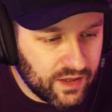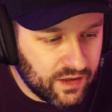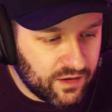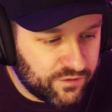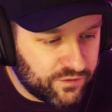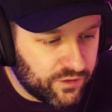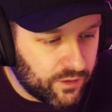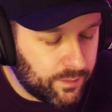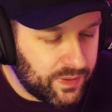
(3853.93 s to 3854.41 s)

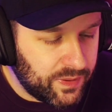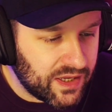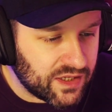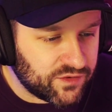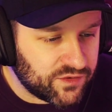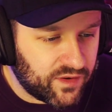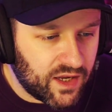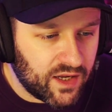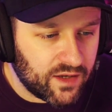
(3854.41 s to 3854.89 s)

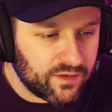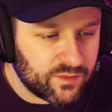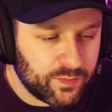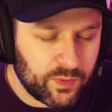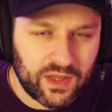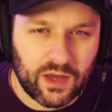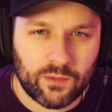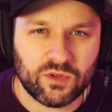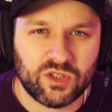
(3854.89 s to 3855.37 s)
PS5s,
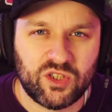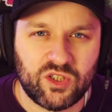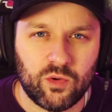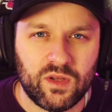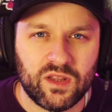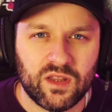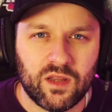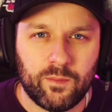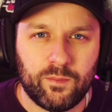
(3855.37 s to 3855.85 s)
but that was
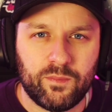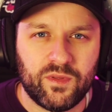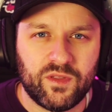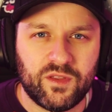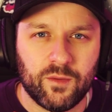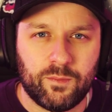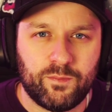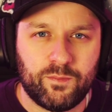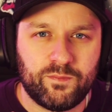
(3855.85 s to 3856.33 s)
doing
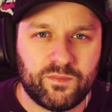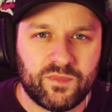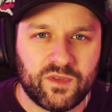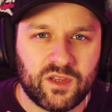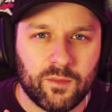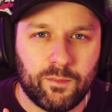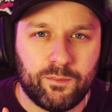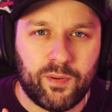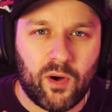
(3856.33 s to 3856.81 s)

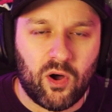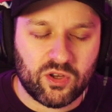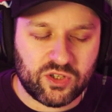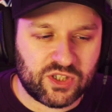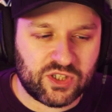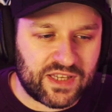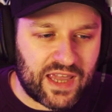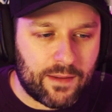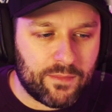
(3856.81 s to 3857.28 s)
the bot
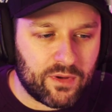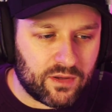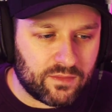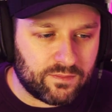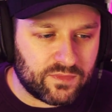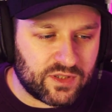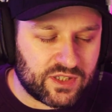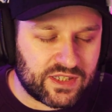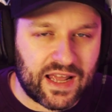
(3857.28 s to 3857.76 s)
scammer
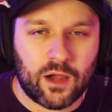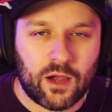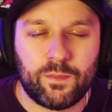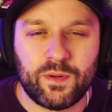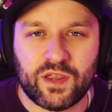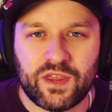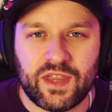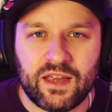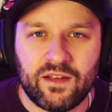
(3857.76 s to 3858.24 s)

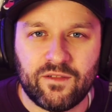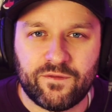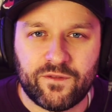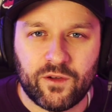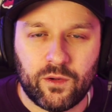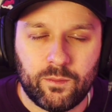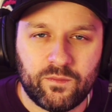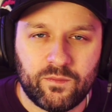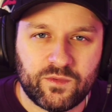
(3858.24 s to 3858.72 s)
scalper thing
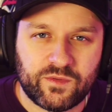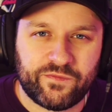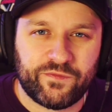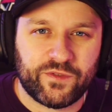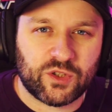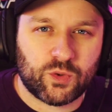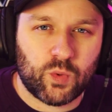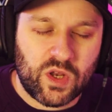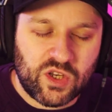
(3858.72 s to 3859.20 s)
for
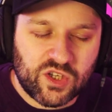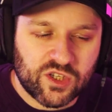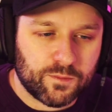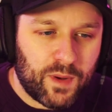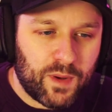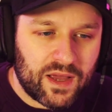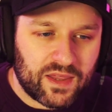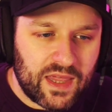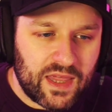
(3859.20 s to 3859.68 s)
Switches
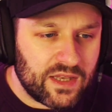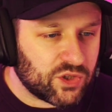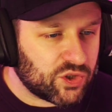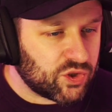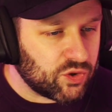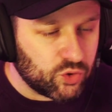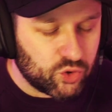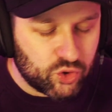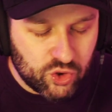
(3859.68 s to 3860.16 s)
back then.
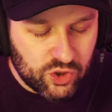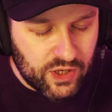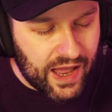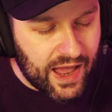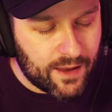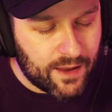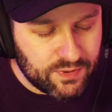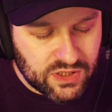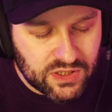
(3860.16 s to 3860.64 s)
So
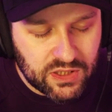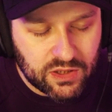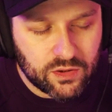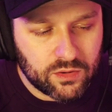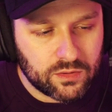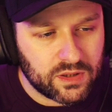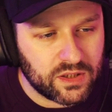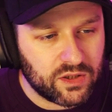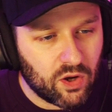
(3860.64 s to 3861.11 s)

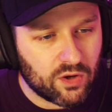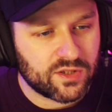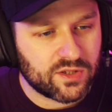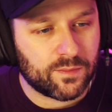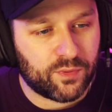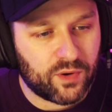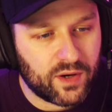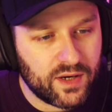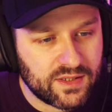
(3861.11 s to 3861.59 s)
absolutely not
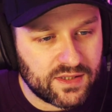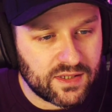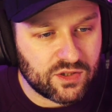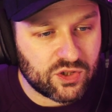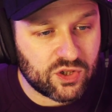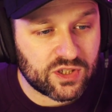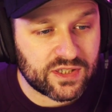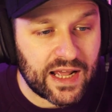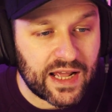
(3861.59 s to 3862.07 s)
surprising.
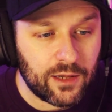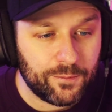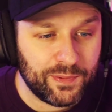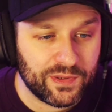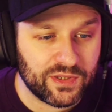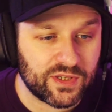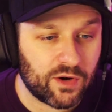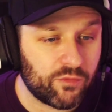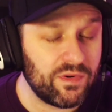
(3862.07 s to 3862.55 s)
So
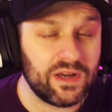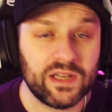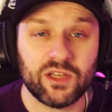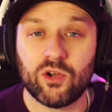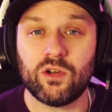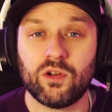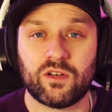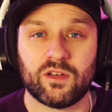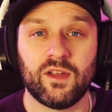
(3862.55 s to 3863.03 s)
scalpers are really
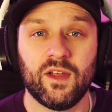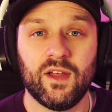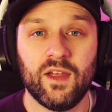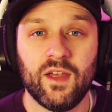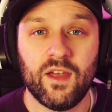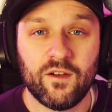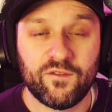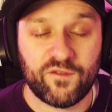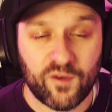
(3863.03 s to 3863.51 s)
good
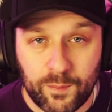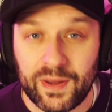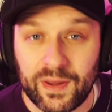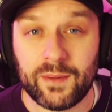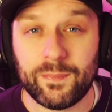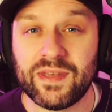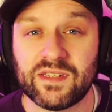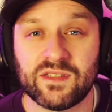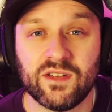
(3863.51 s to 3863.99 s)
for
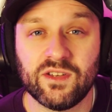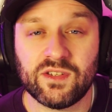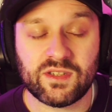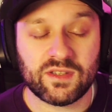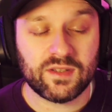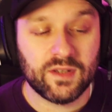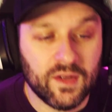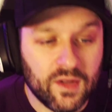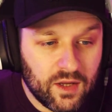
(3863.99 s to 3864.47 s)
big
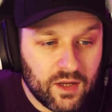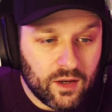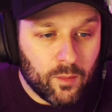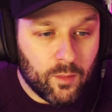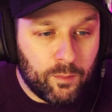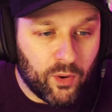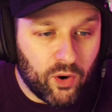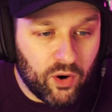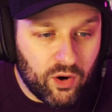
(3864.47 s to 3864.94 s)
business,
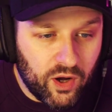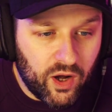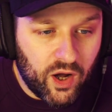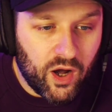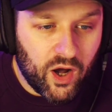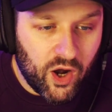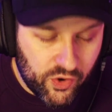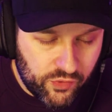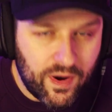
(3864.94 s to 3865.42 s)
but
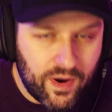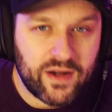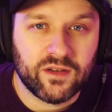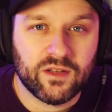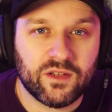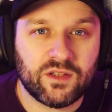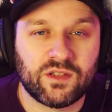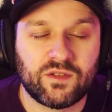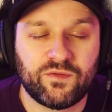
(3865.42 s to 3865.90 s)

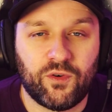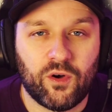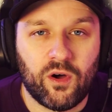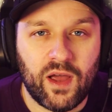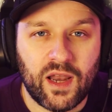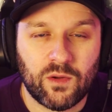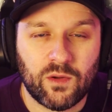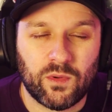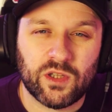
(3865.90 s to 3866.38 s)
horrendous
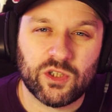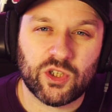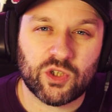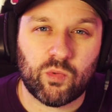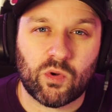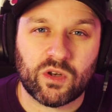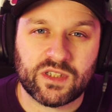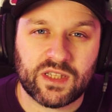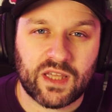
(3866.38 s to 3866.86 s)
for anyone that just
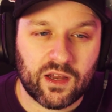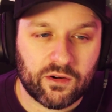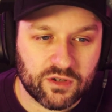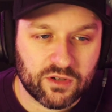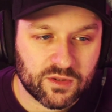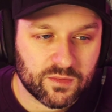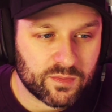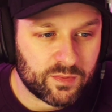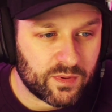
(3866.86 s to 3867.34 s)
wants to get a
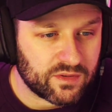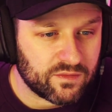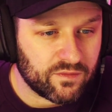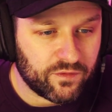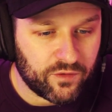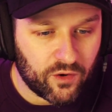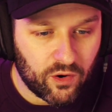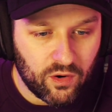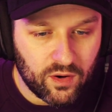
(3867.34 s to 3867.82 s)
Christmas present
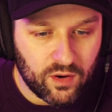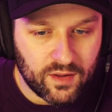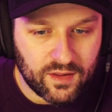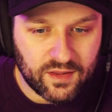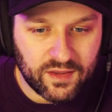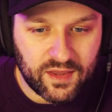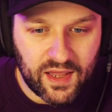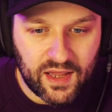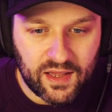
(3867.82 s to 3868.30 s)
for
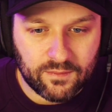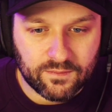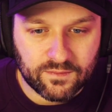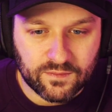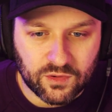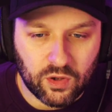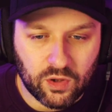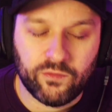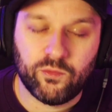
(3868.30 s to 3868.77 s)
their
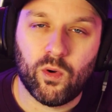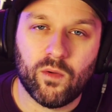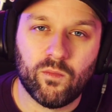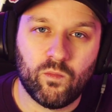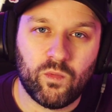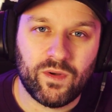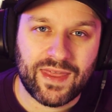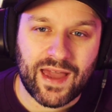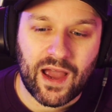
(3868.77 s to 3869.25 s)
loved
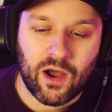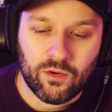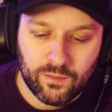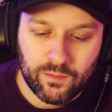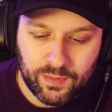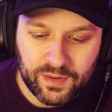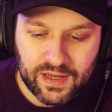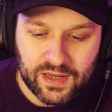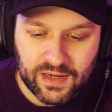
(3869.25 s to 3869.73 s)
one
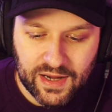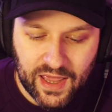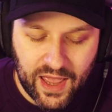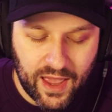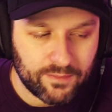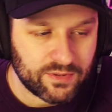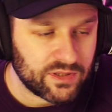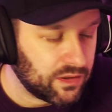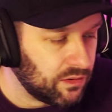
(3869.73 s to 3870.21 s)
without being
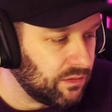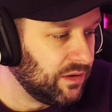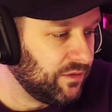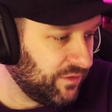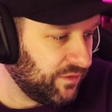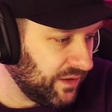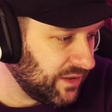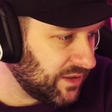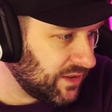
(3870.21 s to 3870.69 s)
absolutely
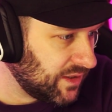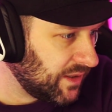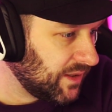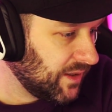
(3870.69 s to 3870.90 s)
fleeced.